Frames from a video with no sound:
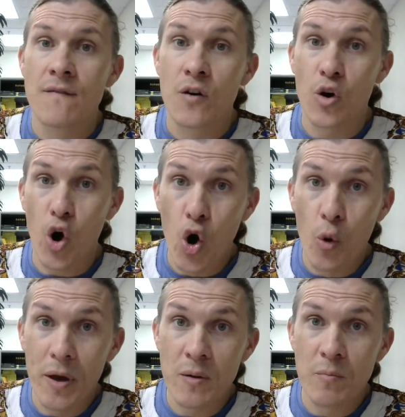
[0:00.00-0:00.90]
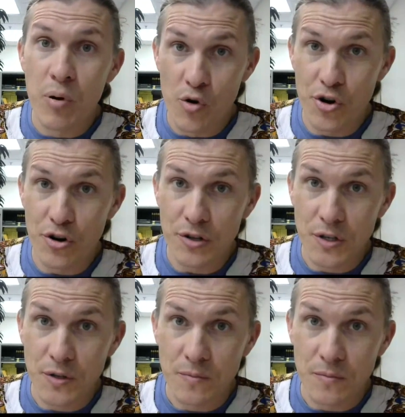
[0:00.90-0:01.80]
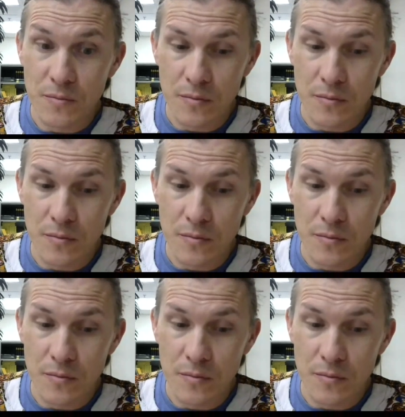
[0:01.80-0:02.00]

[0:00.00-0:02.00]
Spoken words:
for open borders.